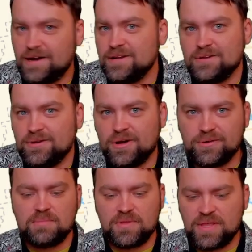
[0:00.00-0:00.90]
I don't
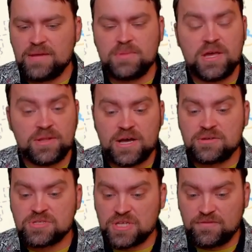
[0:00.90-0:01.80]
know. But they may
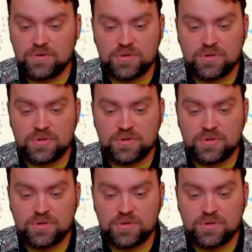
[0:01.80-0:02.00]
announce if